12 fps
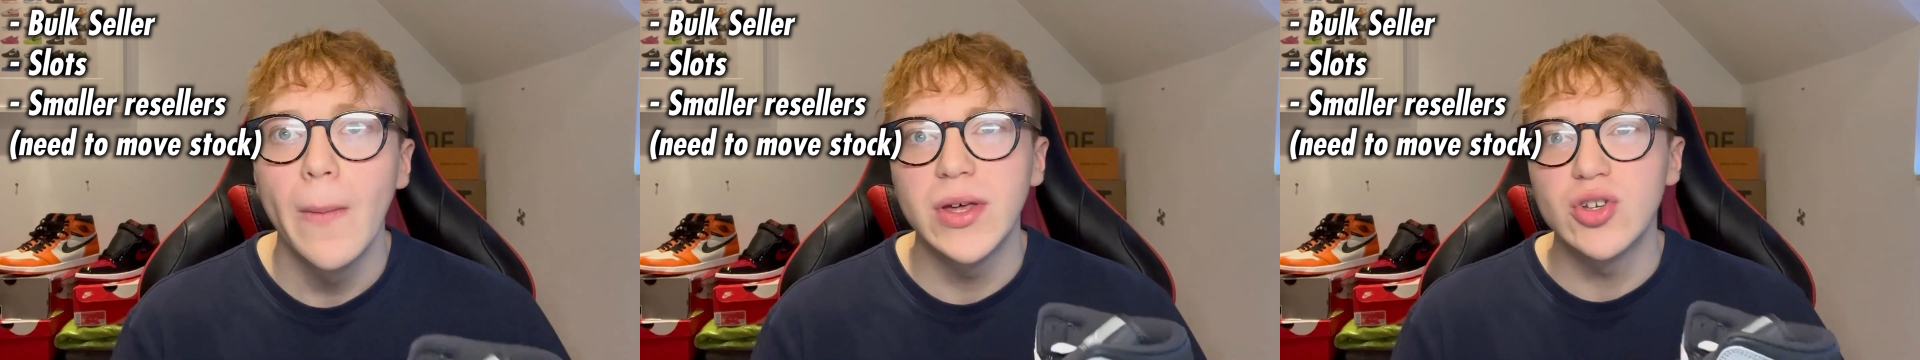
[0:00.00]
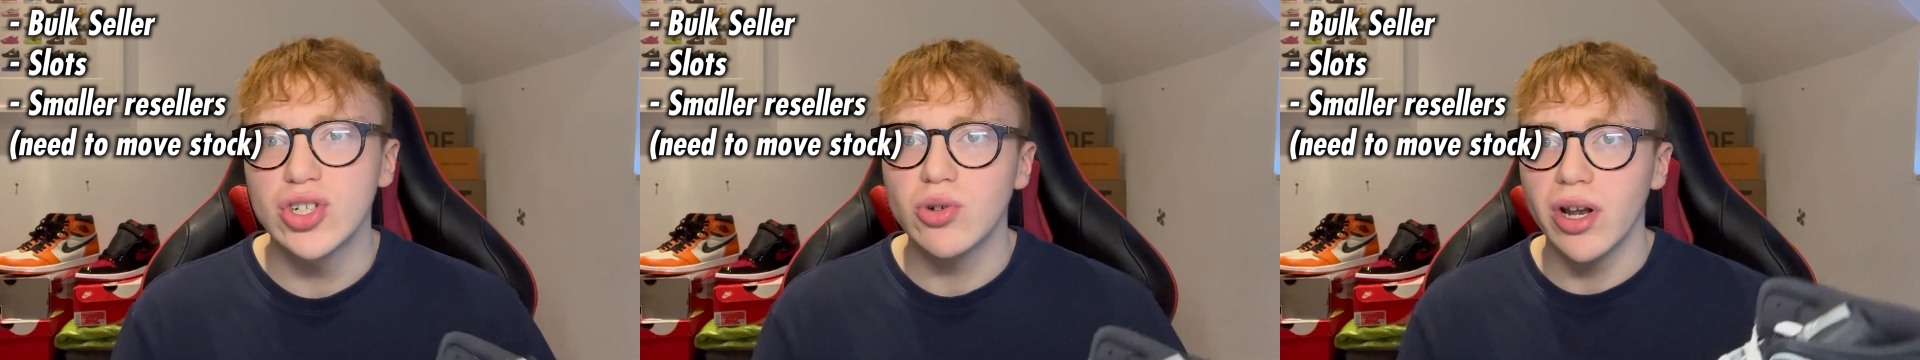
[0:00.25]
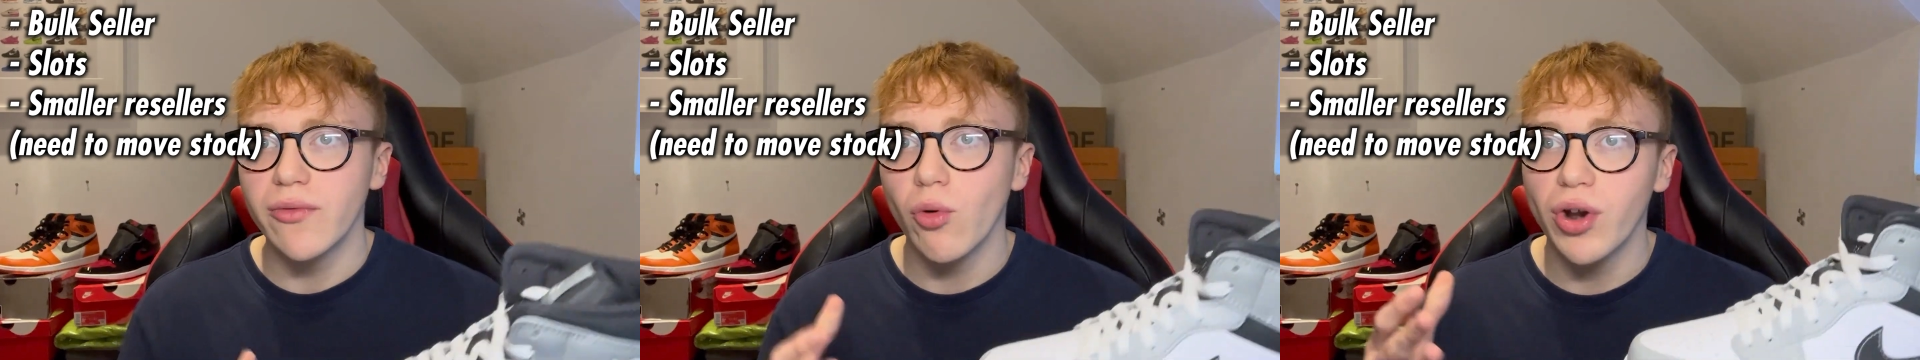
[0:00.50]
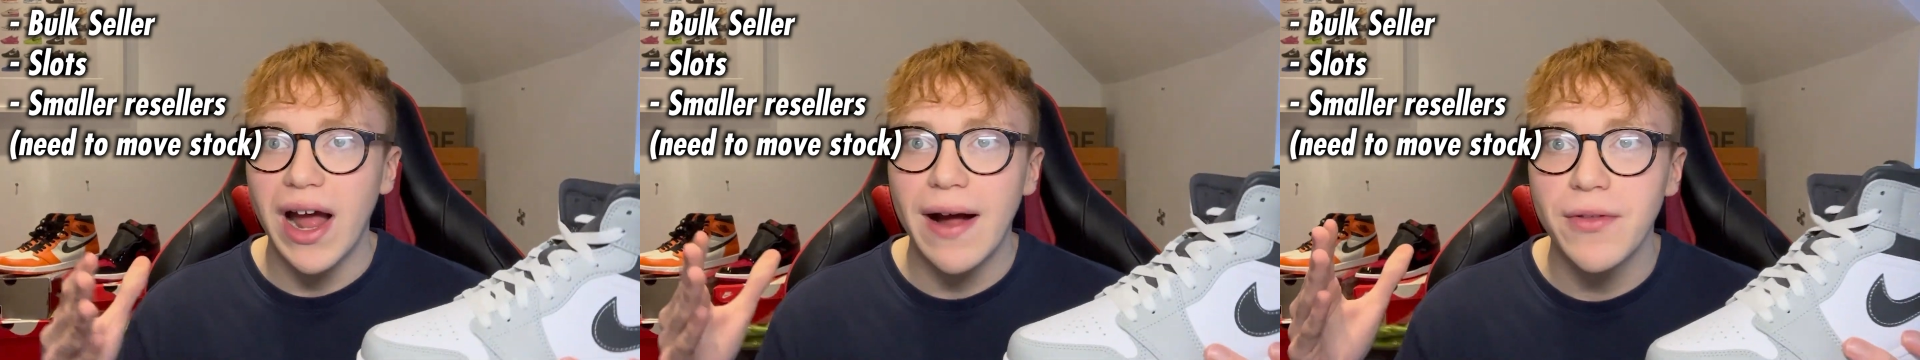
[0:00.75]
But you just kind of
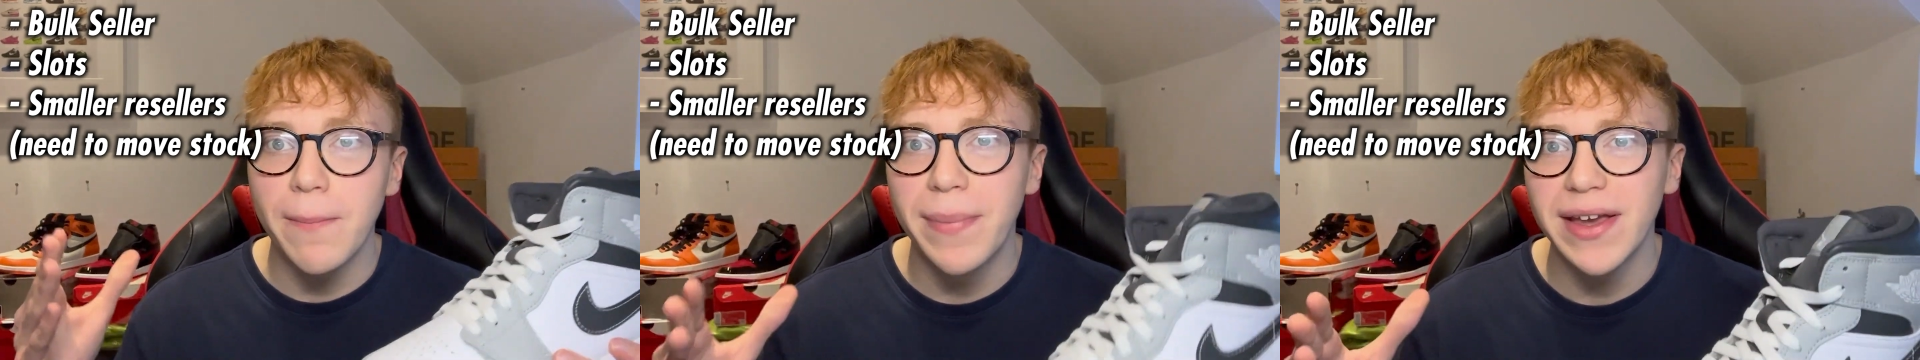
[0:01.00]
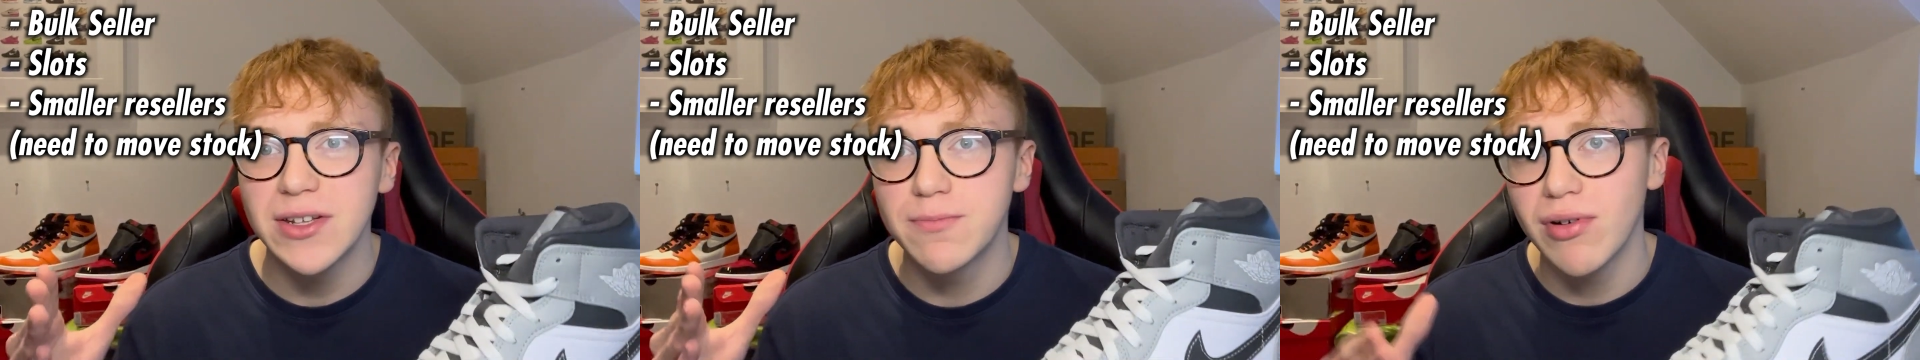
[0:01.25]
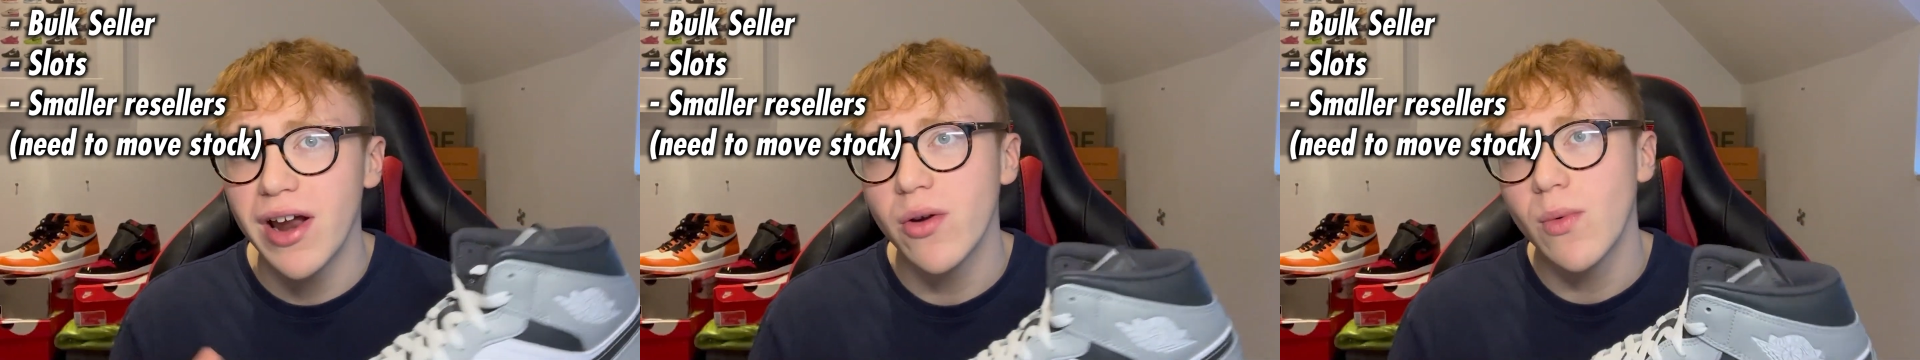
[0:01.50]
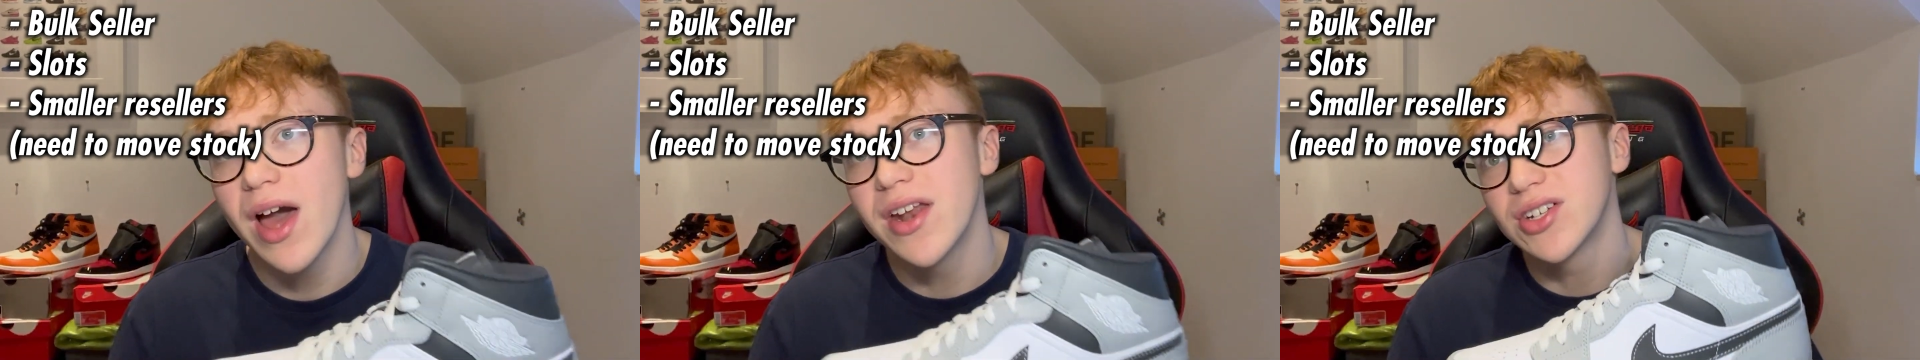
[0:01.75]
want to have the biggest brand
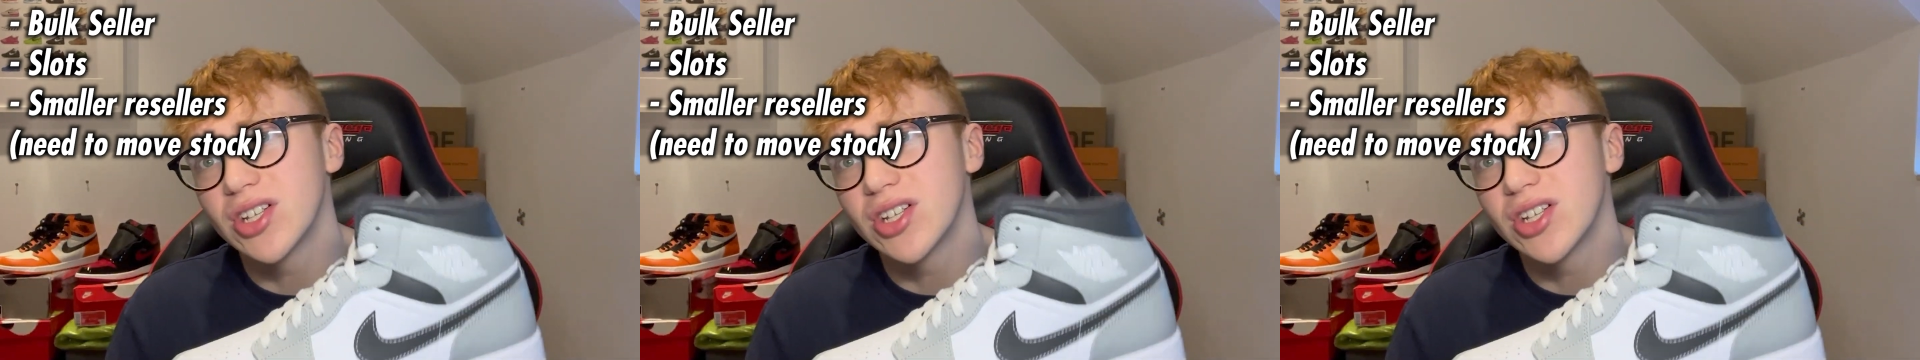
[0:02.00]
awareness